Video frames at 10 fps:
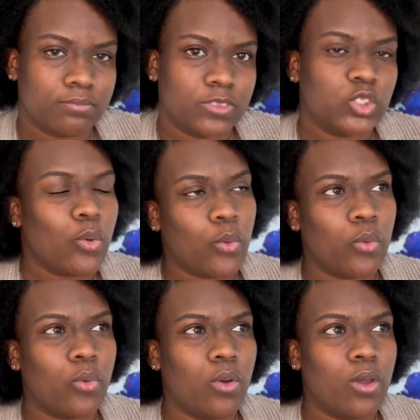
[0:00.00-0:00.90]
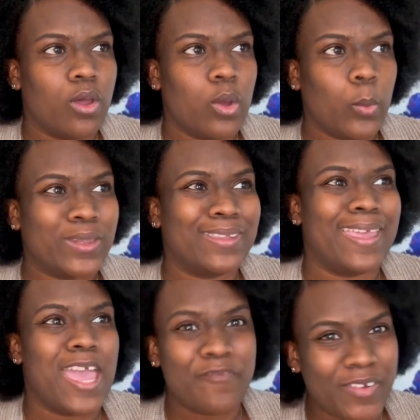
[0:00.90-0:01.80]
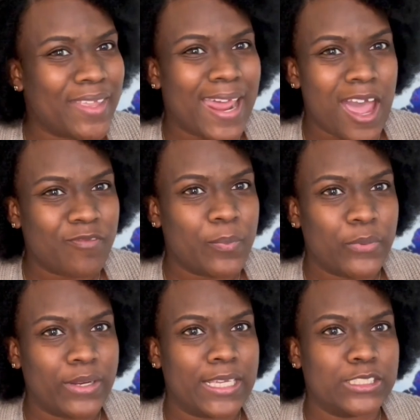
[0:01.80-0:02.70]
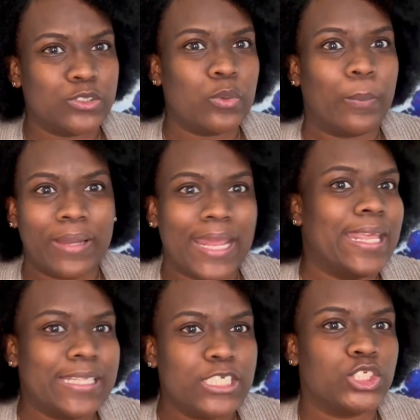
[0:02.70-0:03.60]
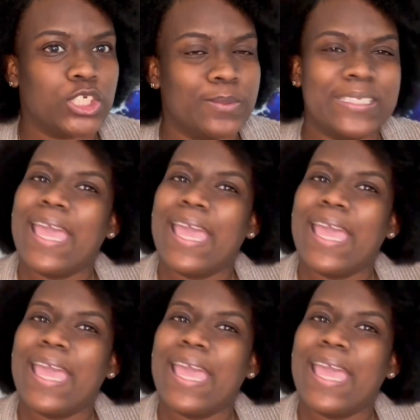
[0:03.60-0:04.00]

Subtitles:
So with the effort that I have to put into planning these trips,